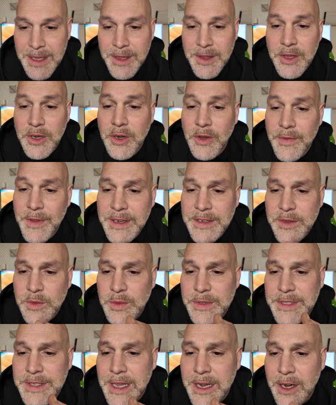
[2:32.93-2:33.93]
The Noventa
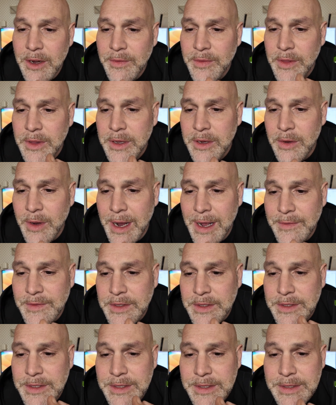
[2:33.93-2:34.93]
was carefully
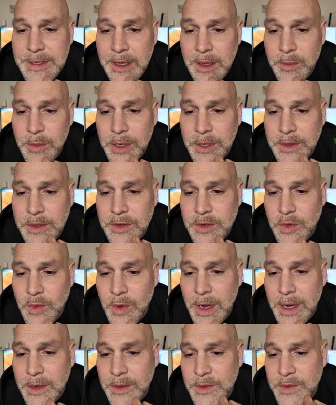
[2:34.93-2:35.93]
crafted to celebrate the
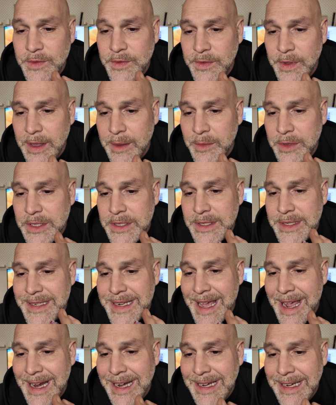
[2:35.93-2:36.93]
Tornano's family's
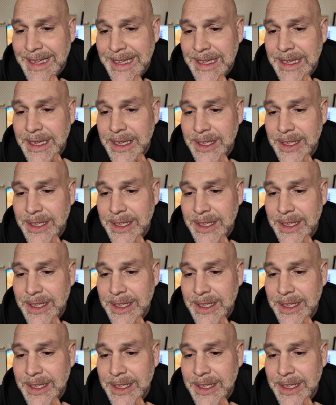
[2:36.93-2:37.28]
90